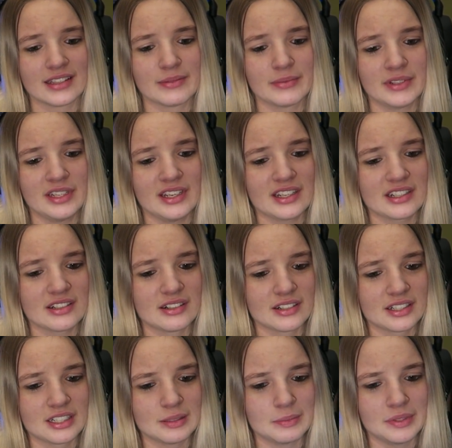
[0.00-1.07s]
Emilia Clarke
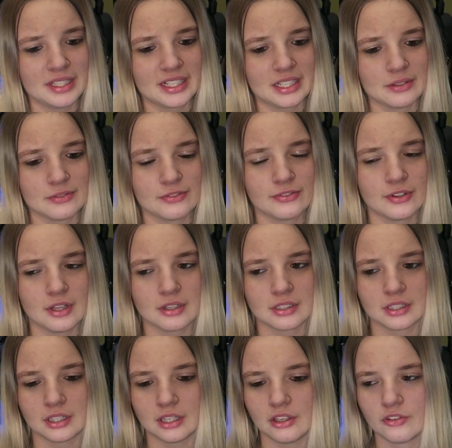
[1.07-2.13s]
and the Millennium
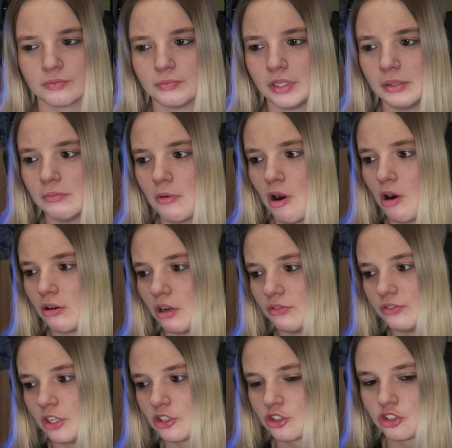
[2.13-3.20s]
Falcon give gave me more
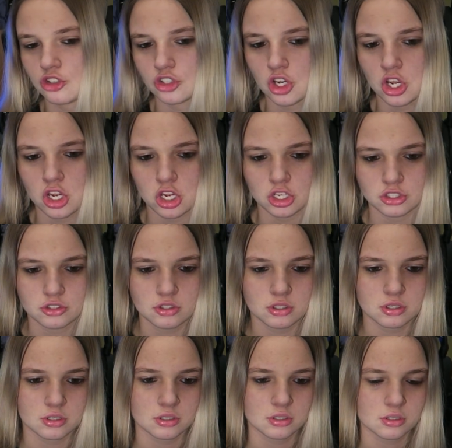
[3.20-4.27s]
of this shit.
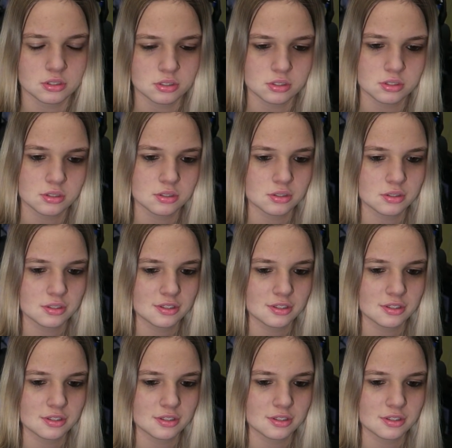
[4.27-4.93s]
We're fine.